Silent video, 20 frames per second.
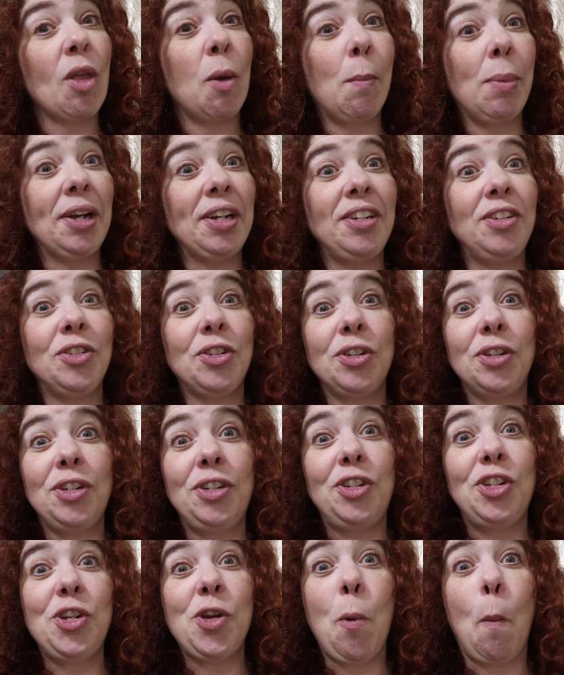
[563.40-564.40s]
Buc-ee's are
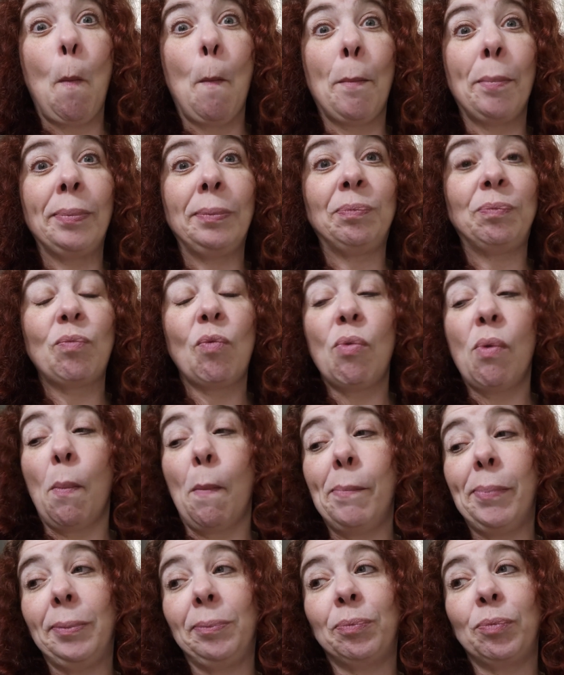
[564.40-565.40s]
good too,
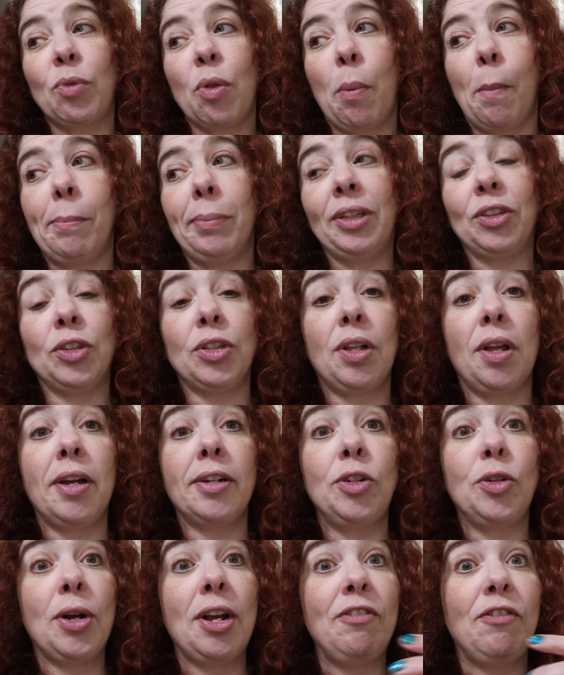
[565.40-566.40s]
but it's a
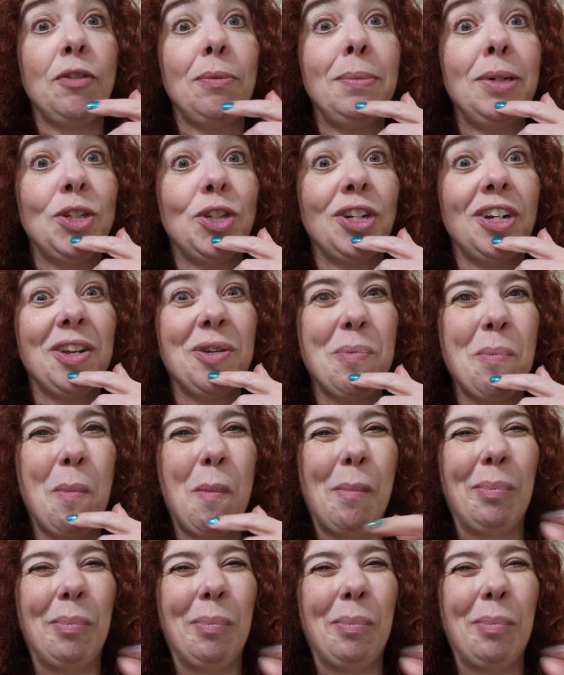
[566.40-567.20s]
long drive from Michigan.